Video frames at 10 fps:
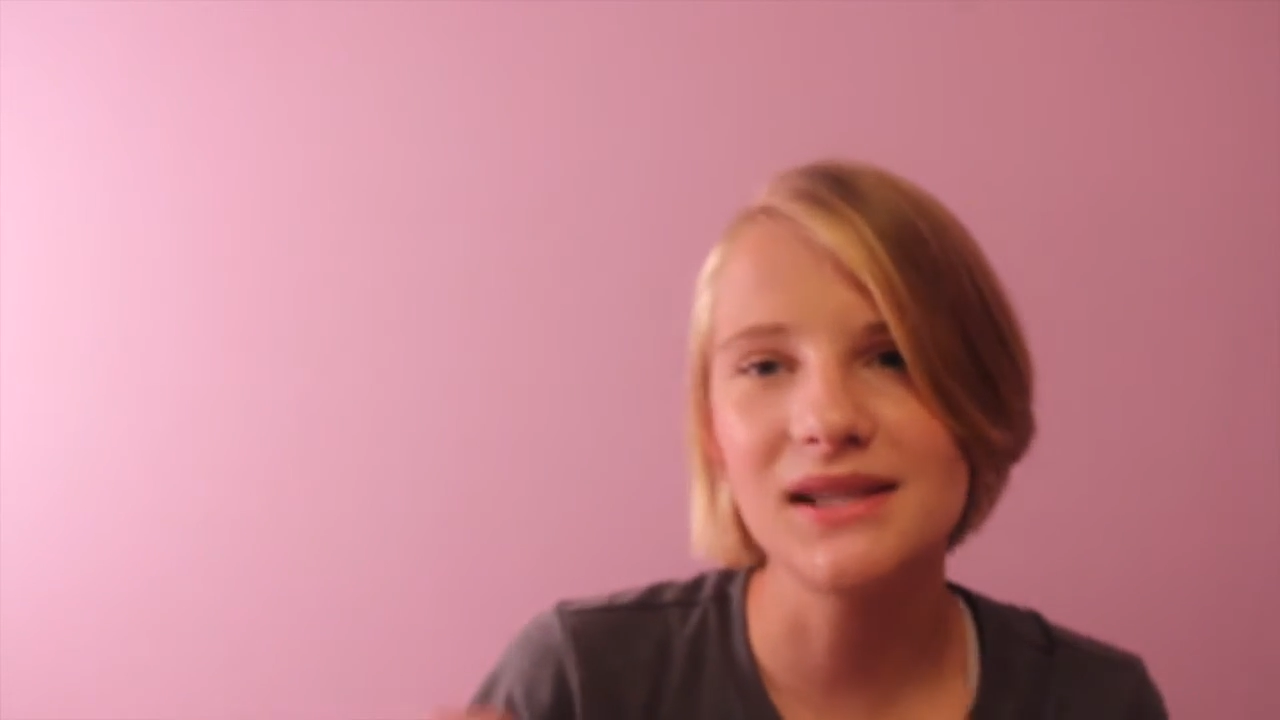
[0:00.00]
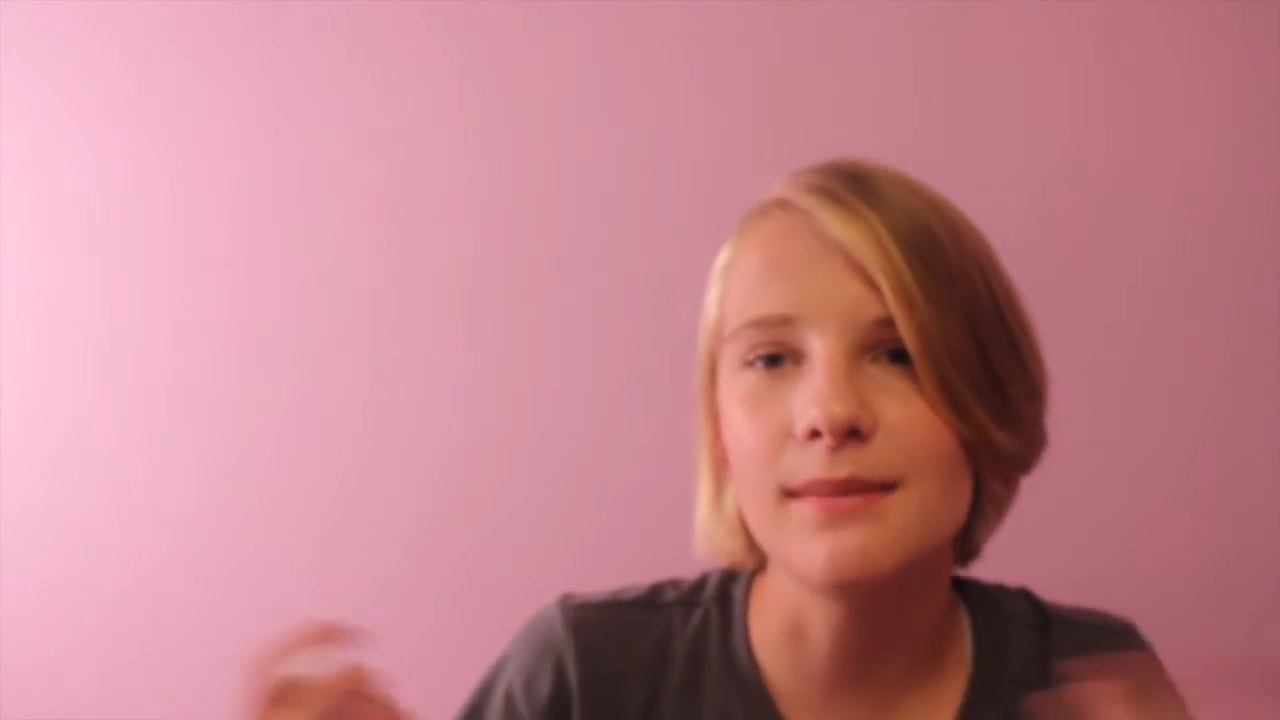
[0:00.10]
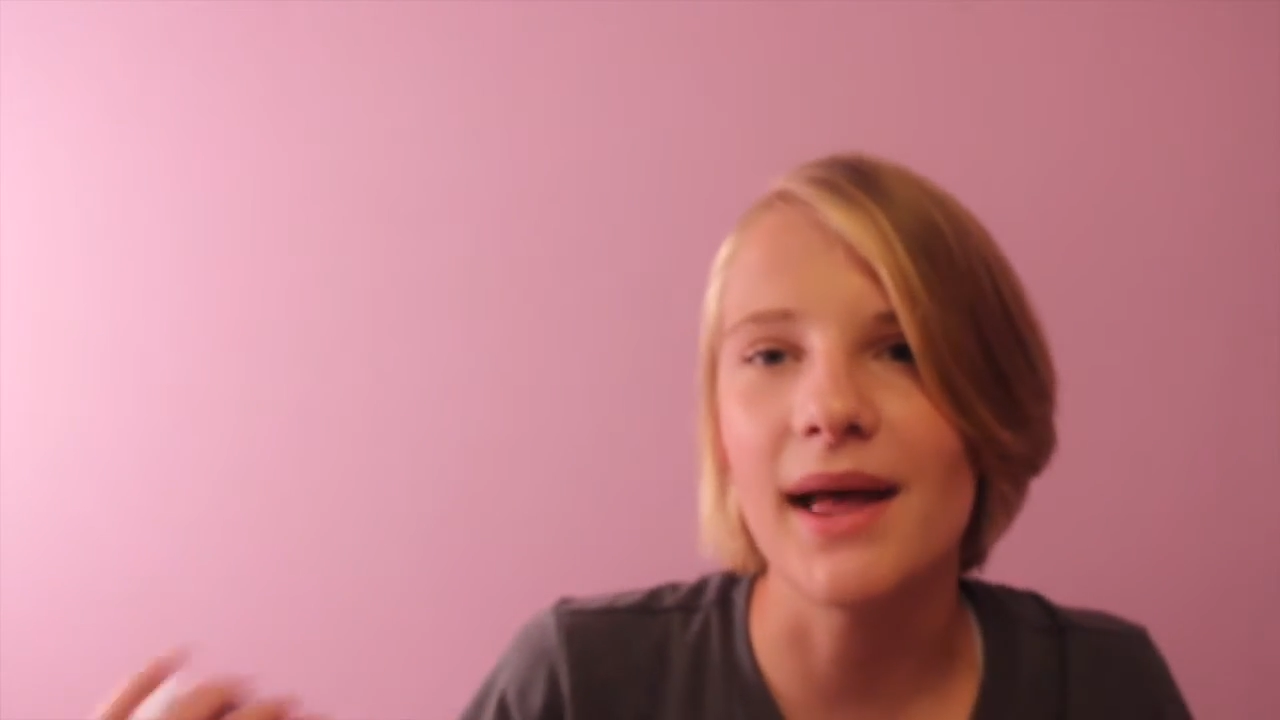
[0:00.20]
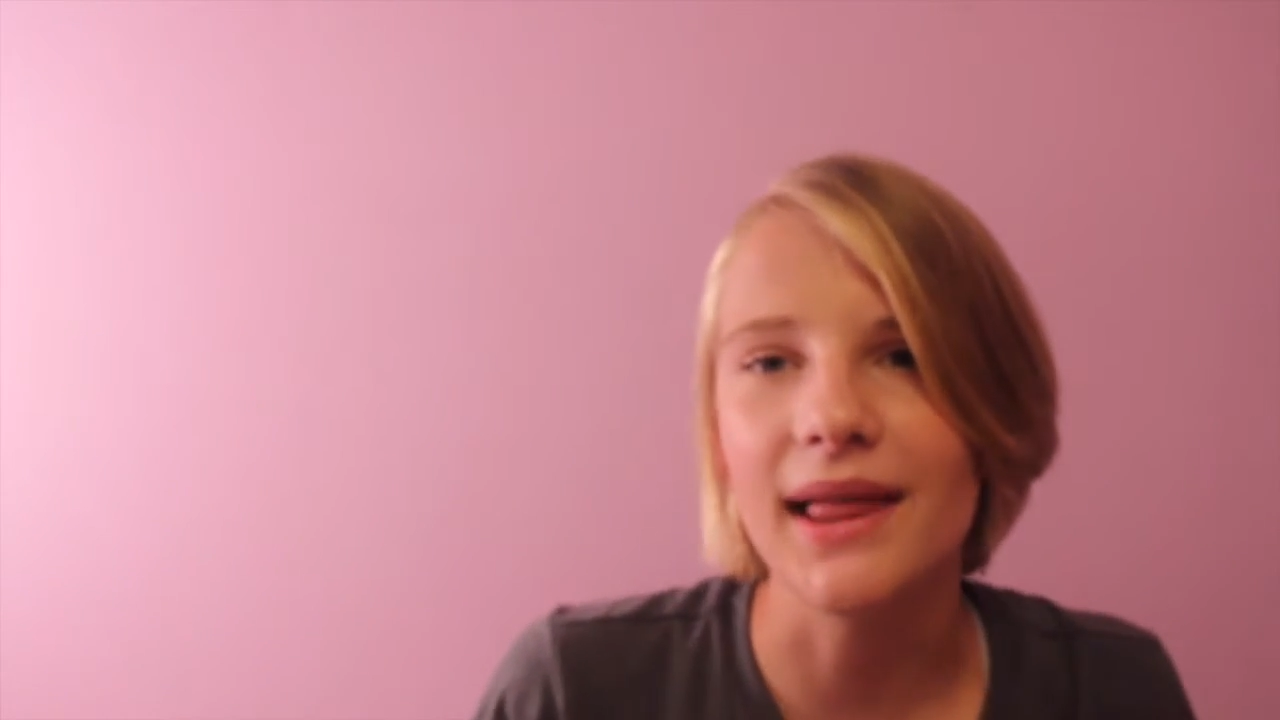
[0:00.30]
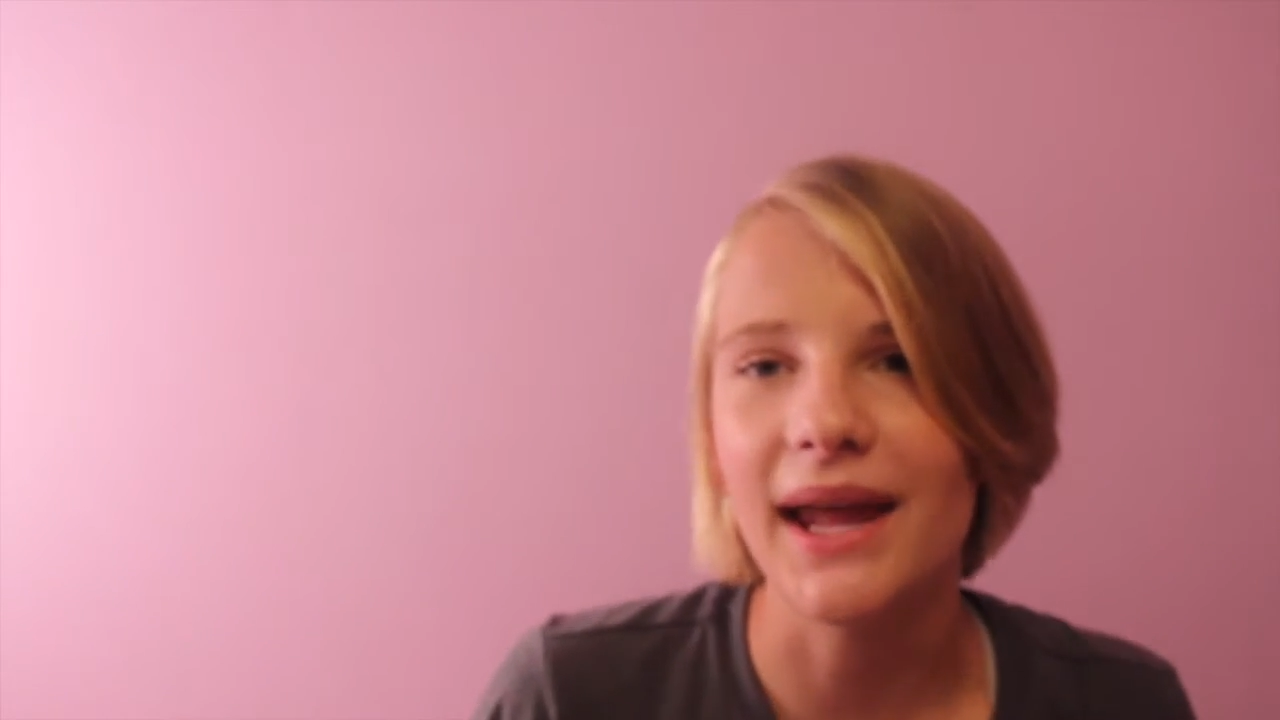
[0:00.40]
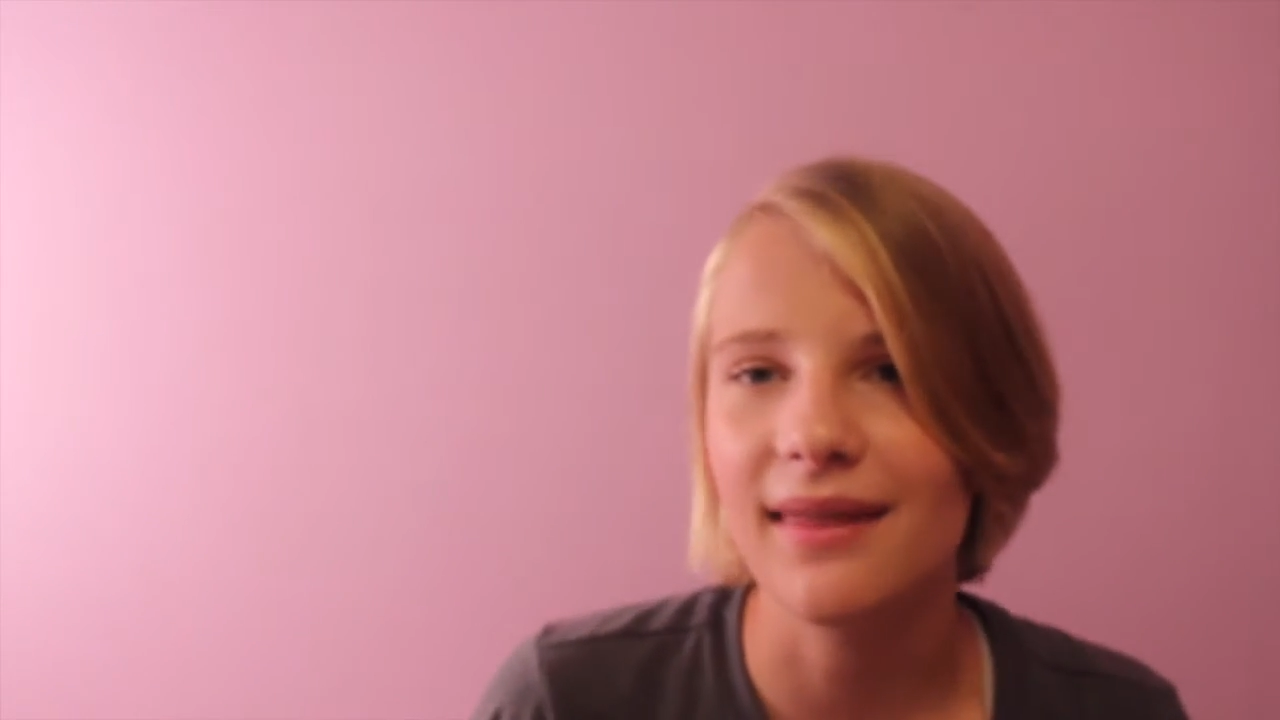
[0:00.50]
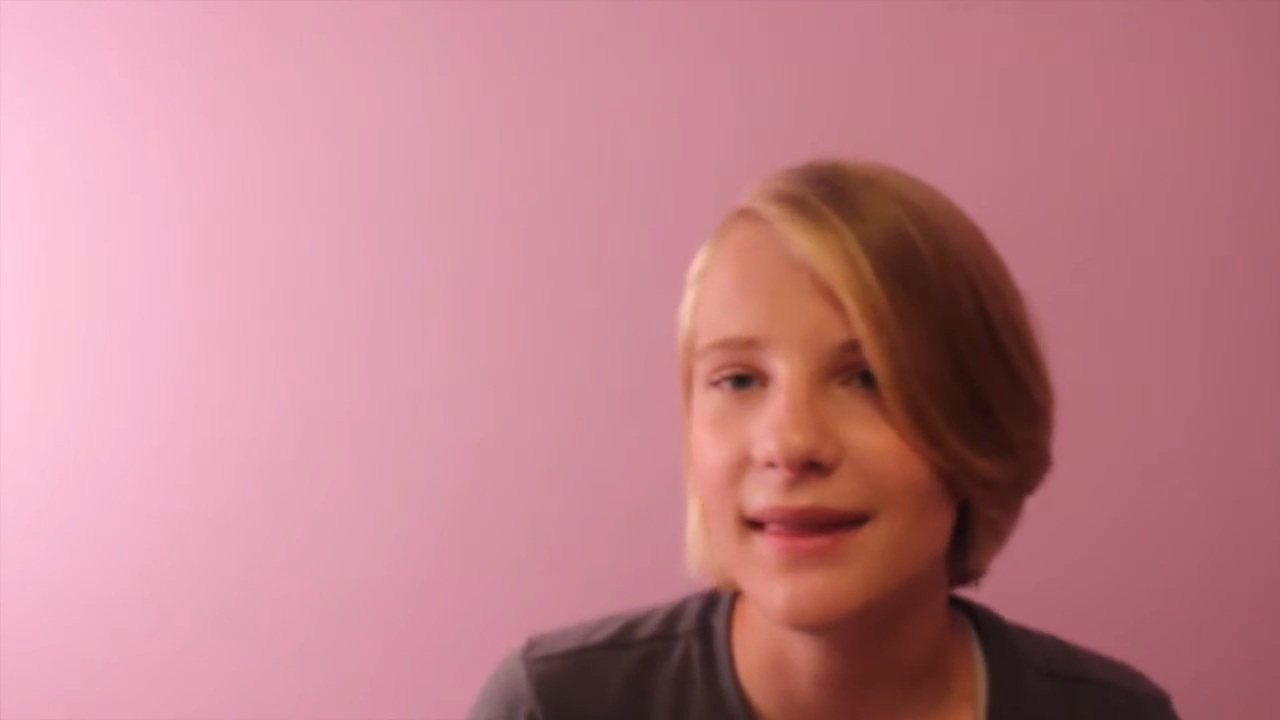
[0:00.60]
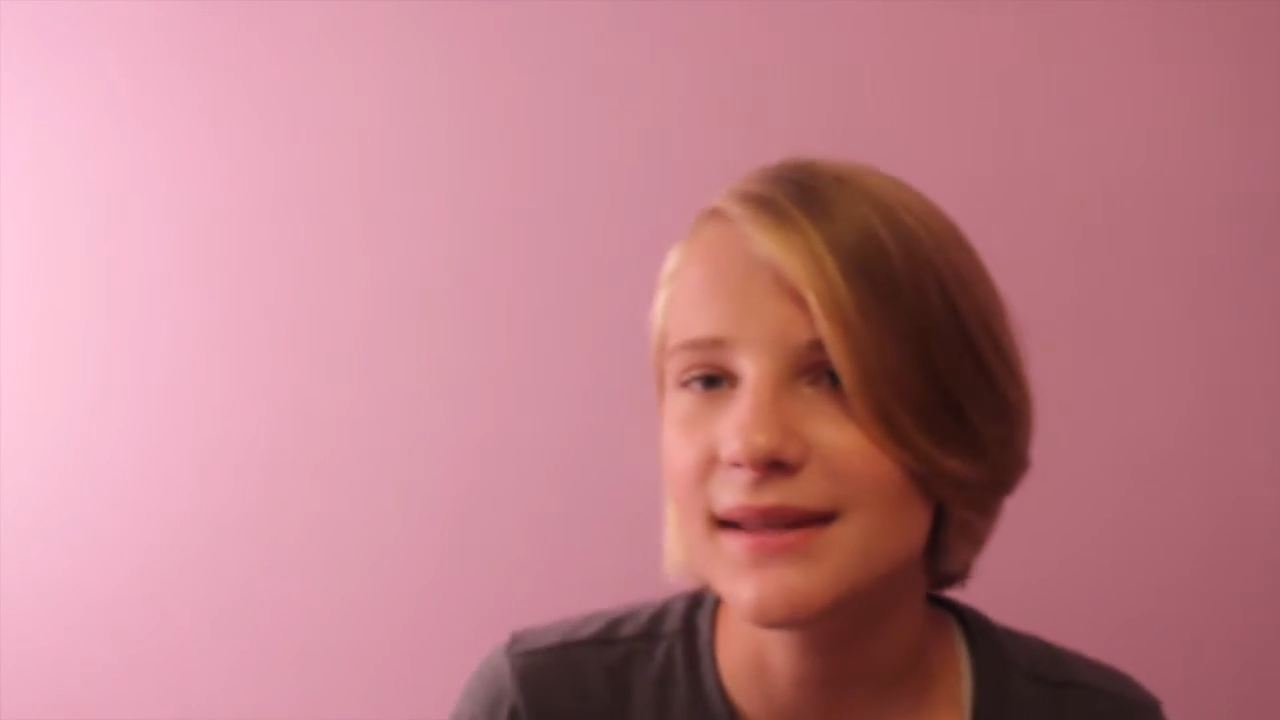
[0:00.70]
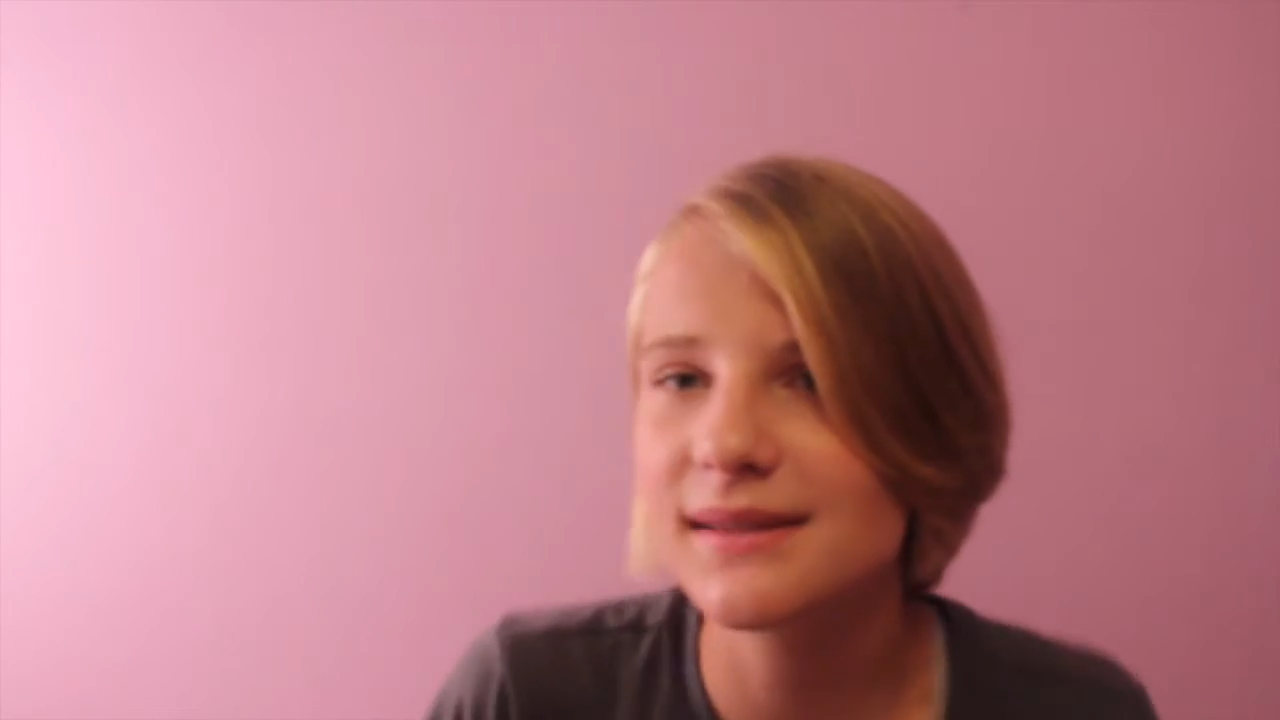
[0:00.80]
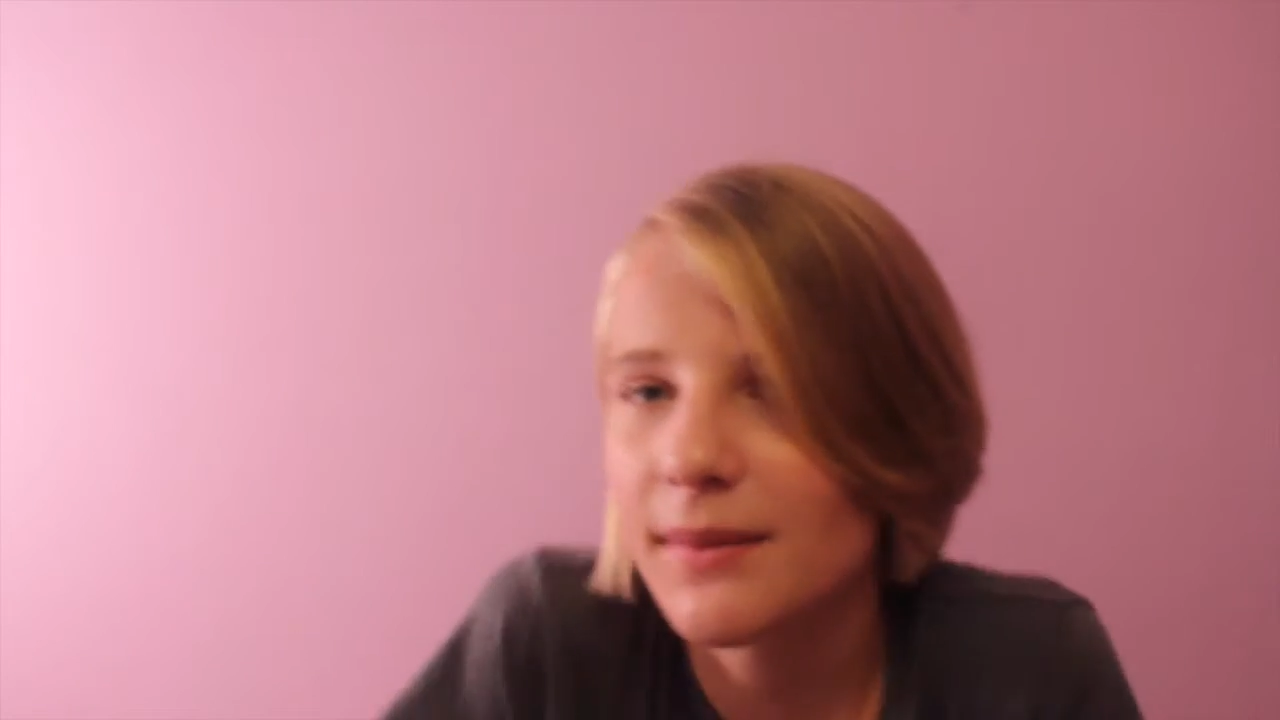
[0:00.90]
smell like this